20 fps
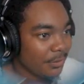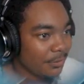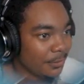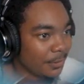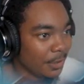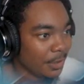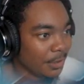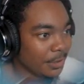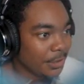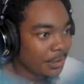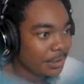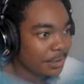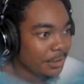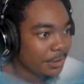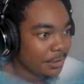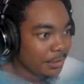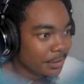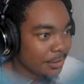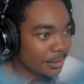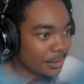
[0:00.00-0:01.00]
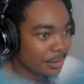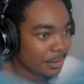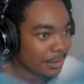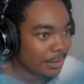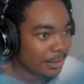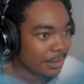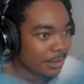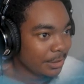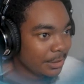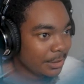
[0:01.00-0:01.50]
Froggy.
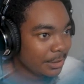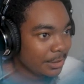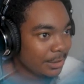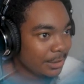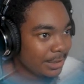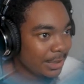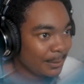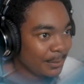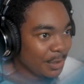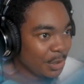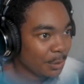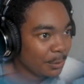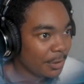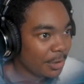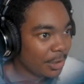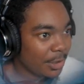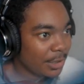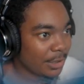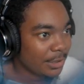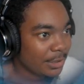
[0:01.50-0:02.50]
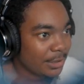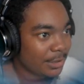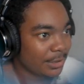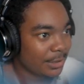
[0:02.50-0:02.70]
Come here, boy.